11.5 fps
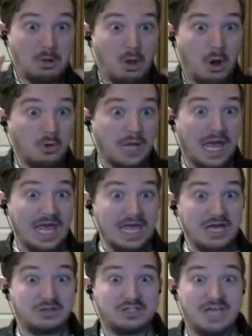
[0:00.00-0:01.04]
Okay,
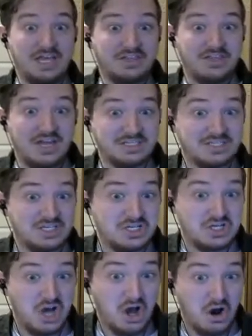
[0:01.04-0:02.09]
I'll take that as a
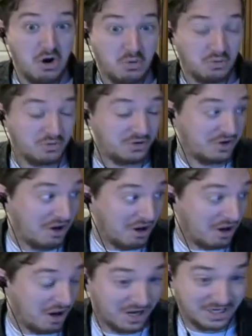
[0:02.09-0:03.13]
no.
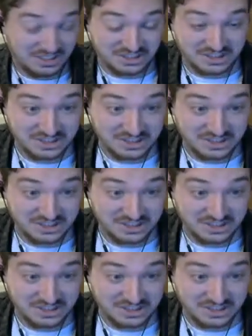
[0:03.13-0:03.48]
Gosh.